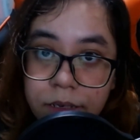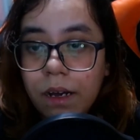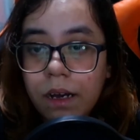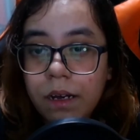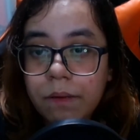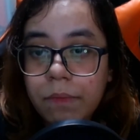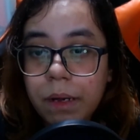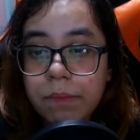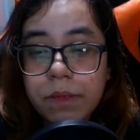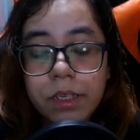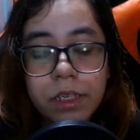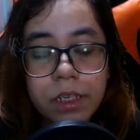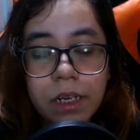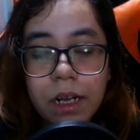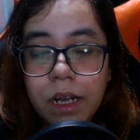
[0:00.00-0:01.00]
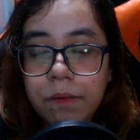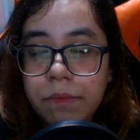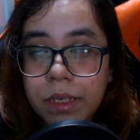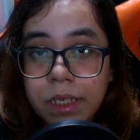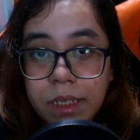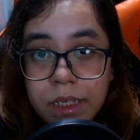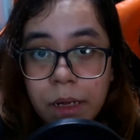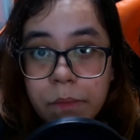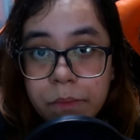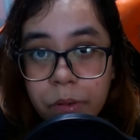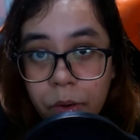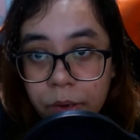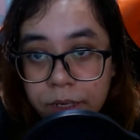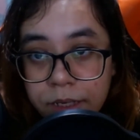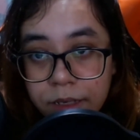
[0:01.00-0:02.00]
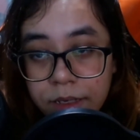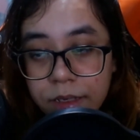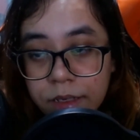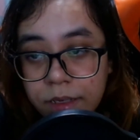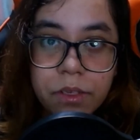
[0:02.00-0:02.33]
I'm sure I missed some points.